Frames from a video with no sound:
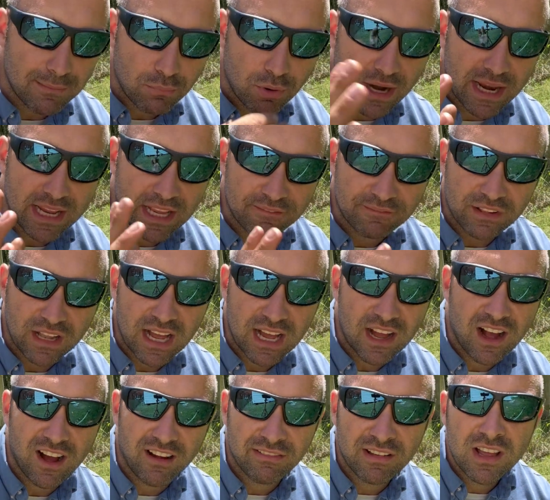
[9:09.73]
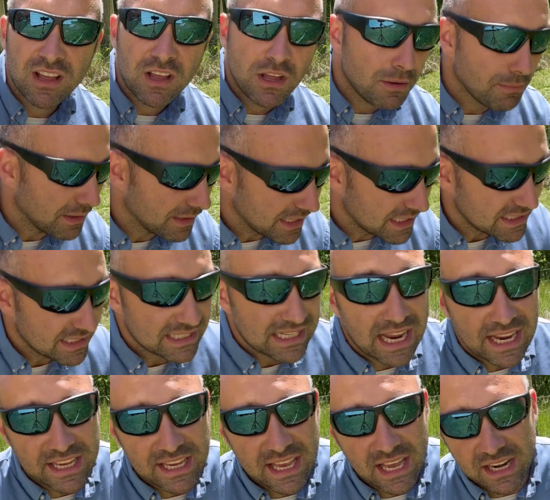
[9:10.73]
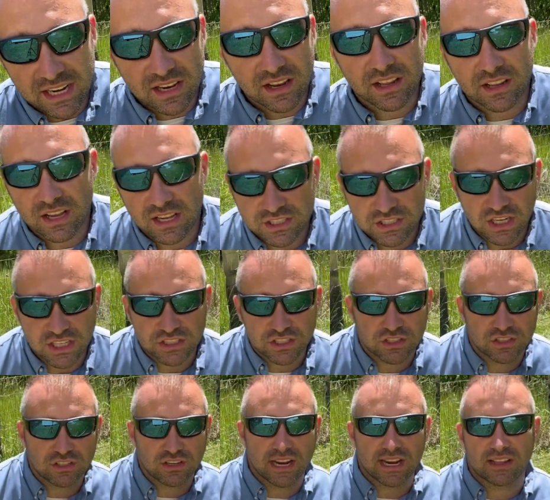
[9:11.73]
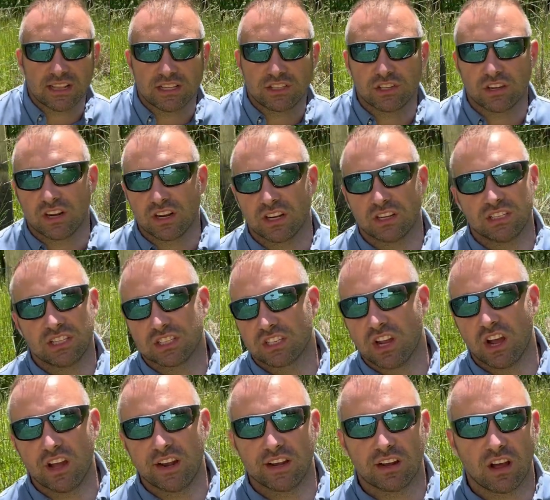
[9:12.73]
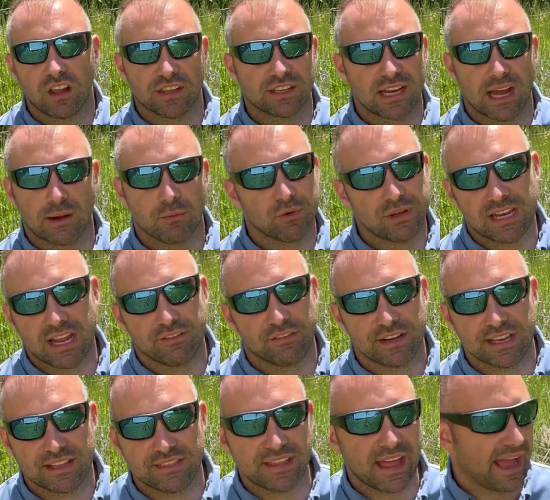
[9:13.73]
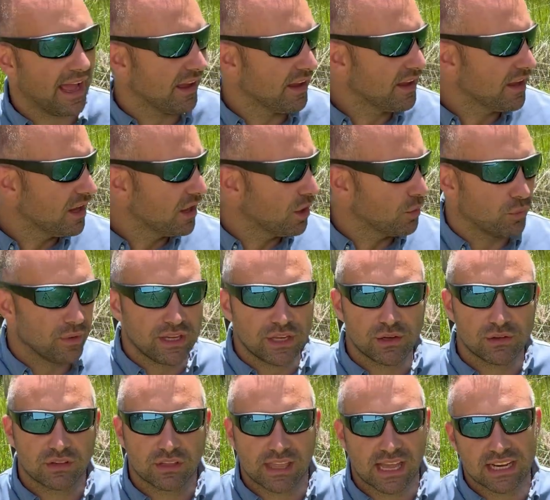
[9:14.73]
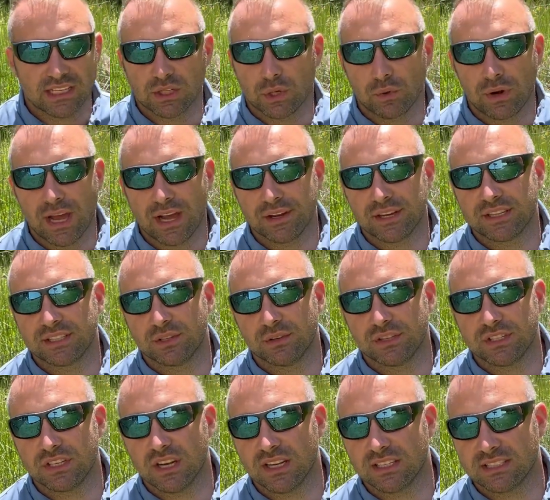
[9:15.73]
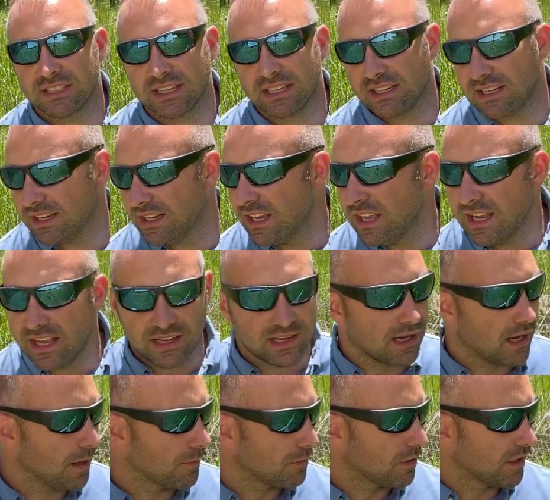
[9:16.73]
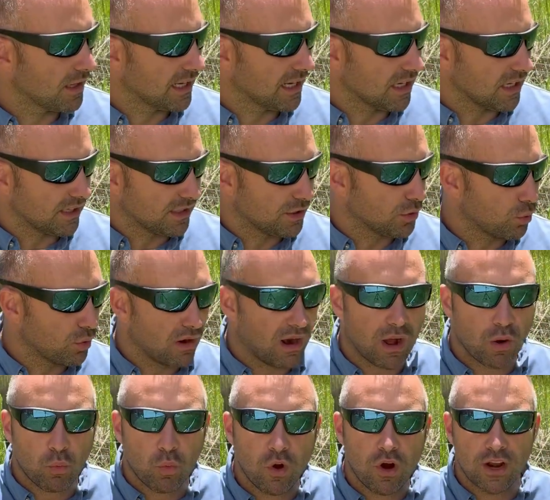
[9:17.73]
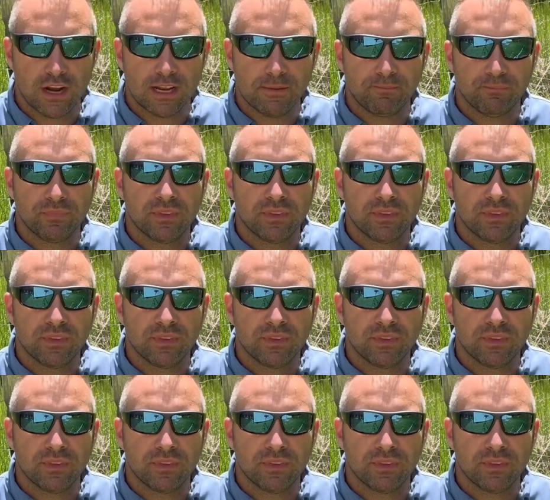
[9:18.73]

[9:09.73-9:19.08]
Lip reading: break and fly off. But this is how you got to adjust your string, unless you're going to just cut it all the time. We never did that. We used things around us to adjust it. And now I'm going to get it to where I want it